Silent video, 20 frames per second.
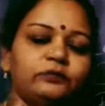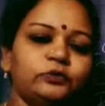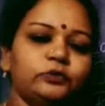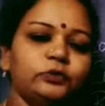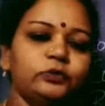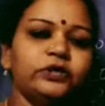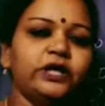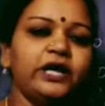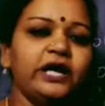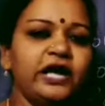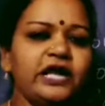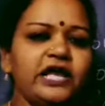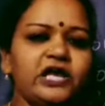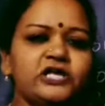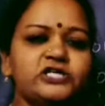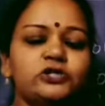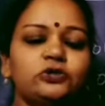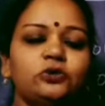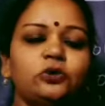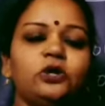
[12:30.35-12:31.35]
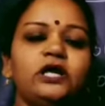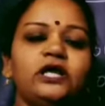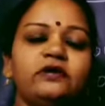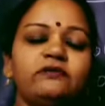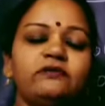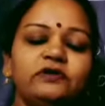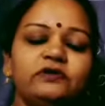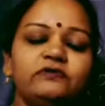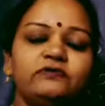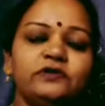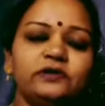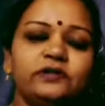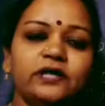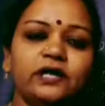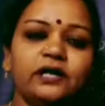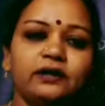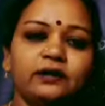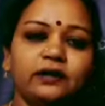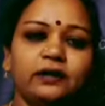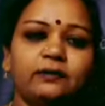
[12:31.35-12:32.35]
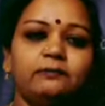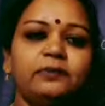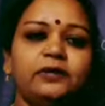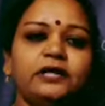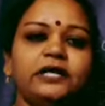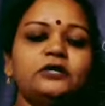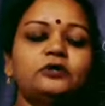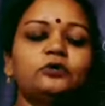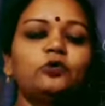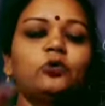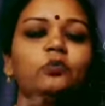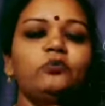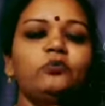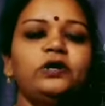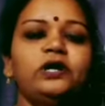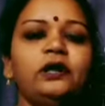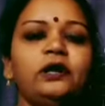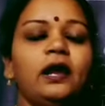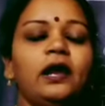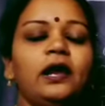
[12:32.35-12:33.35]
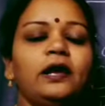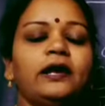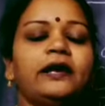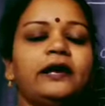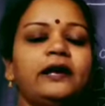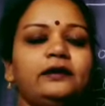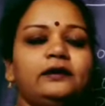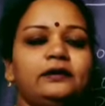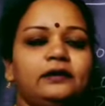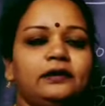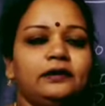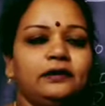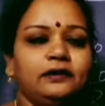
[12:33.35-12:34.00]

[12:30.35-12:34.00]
Through the radiation only, the complete room will get,